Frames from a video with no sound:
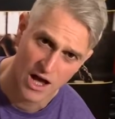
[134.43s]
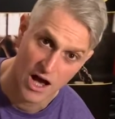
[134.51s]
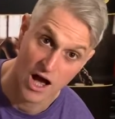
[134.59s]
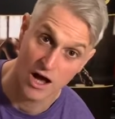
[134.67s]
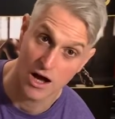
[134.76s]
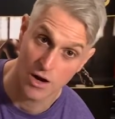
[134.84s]

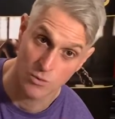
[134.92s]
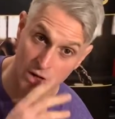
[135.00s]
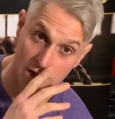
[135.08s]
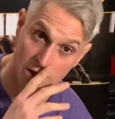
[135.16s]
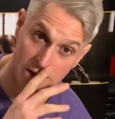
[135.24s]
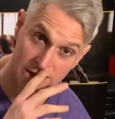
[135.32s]
And we're
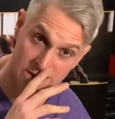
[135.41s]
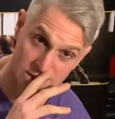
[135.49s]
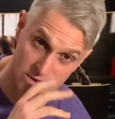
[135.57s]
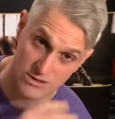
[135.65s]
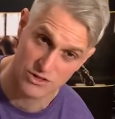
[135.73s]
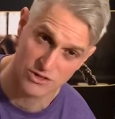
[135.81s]
going to need to
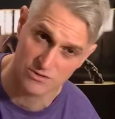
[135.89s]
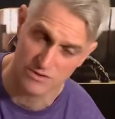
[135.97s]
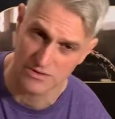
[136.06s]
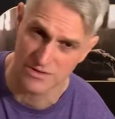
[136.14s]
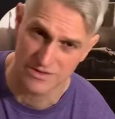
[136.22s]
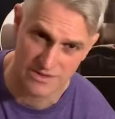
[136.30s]
just
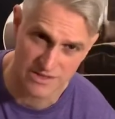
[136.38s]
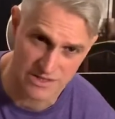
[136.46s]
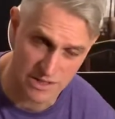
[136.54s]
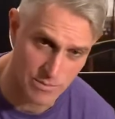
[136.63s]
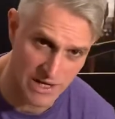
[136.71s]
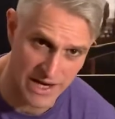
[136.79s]

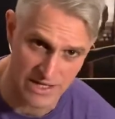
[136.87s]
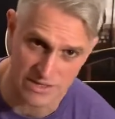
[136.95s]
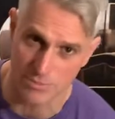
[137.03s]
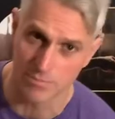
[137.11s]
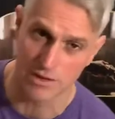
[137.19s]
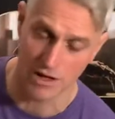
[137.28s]
stimulate
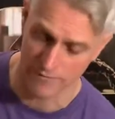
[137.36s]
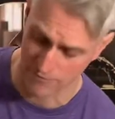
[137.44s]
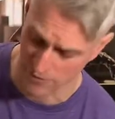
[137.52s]
some blood